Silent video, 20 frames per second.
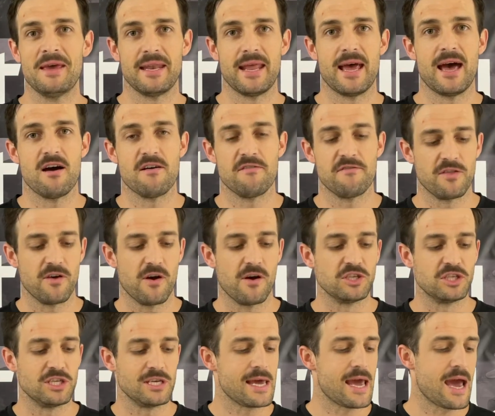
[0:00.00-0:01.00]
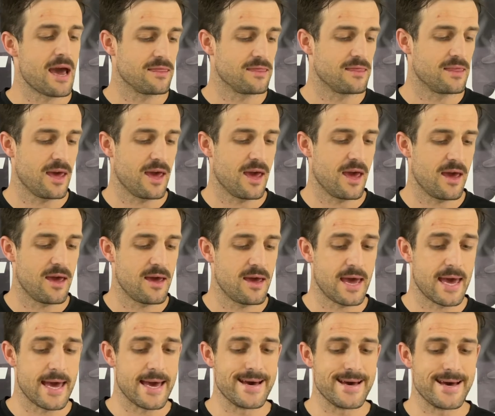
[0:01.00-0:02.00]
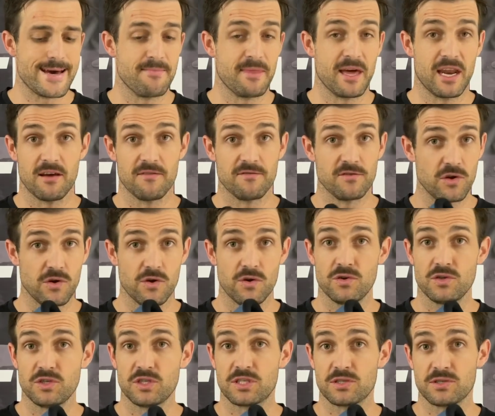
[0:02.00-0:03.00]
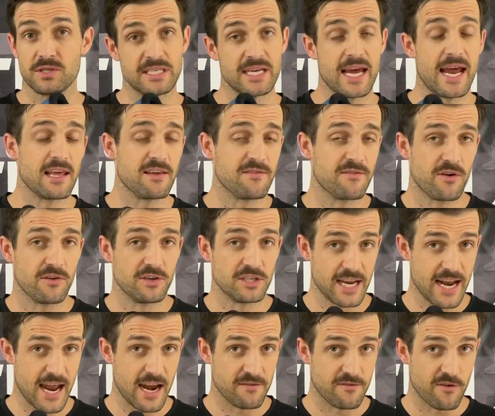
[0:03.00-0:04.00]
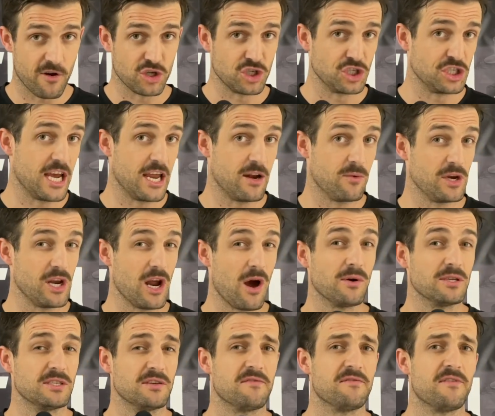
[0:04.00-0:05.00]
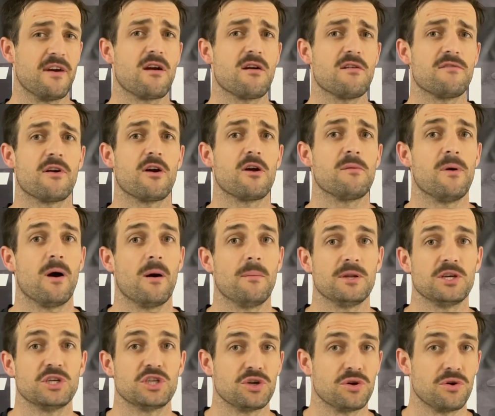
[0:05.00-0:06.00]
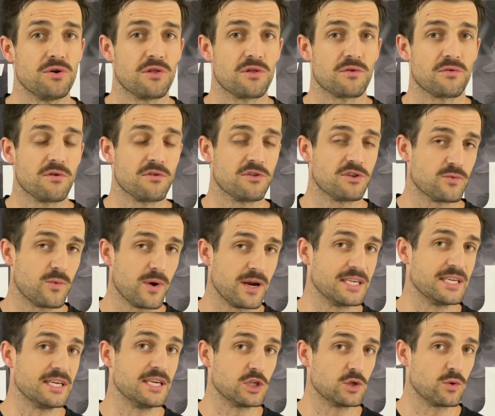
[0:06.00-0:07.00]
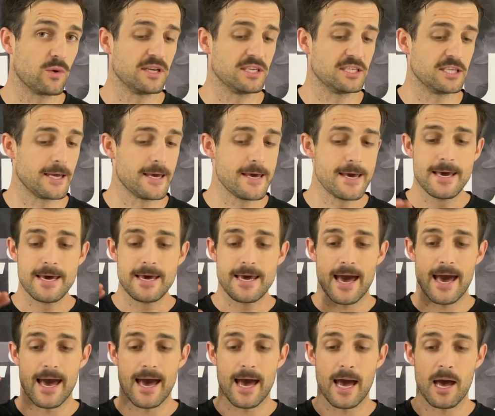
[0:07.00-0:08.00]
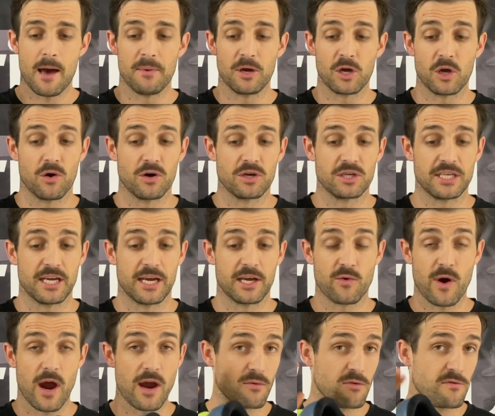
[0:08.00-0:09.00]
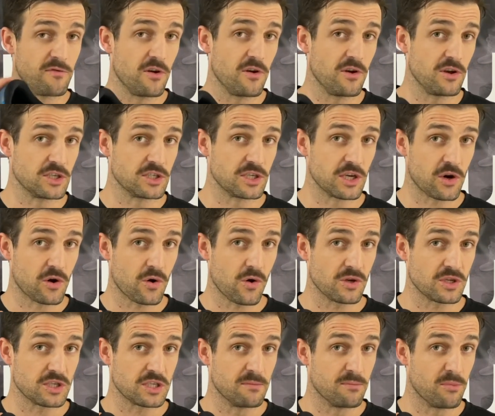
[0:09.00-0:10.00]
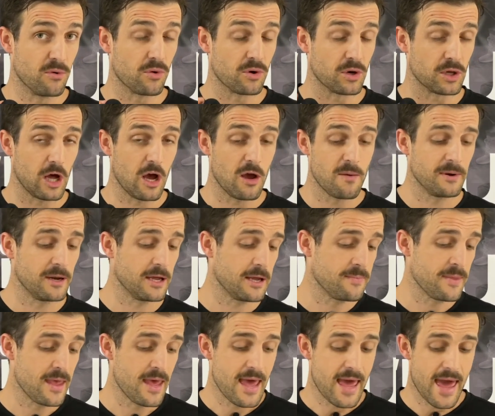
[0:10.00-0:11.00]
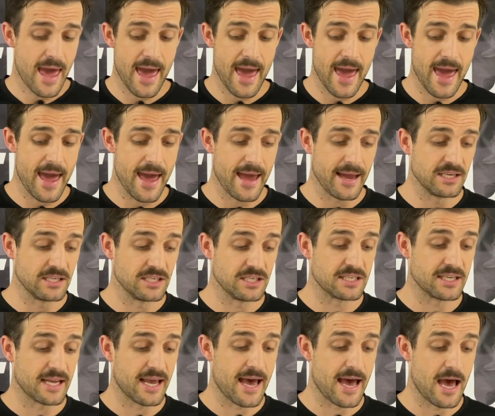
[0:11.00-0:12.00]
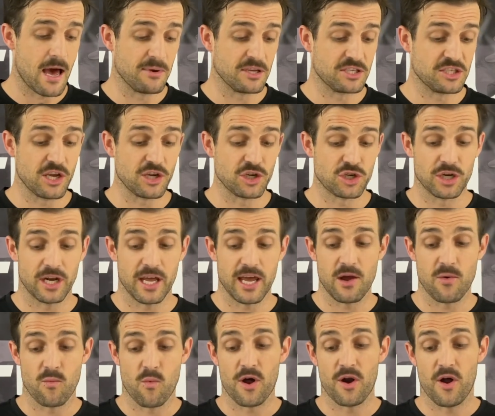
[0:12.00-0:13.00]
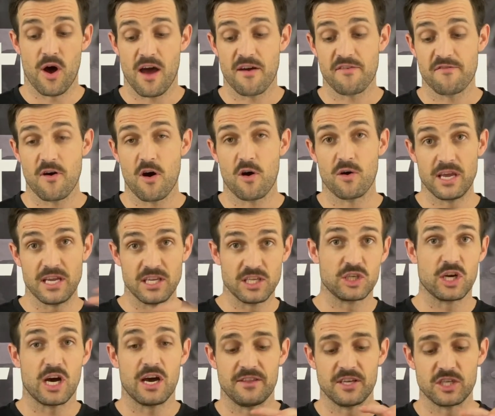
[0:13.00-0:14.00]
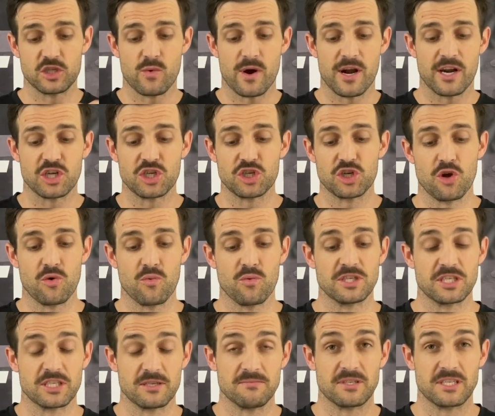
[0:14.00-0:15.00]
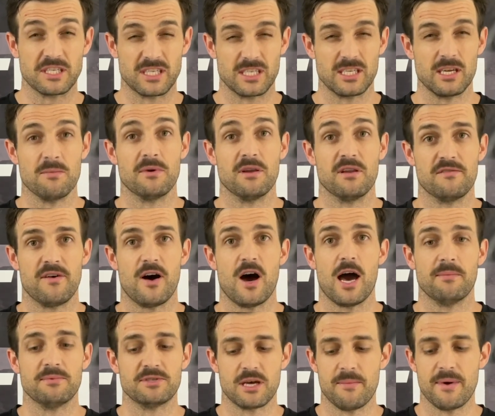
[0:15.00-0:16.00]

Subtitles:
Now, for those of you out there that have used the 1080 version 10, we know it was a very, very popular shoe through 2020. It got great reviews across the board globally, and essentially what I felt inside this running shoe was some similar vibes.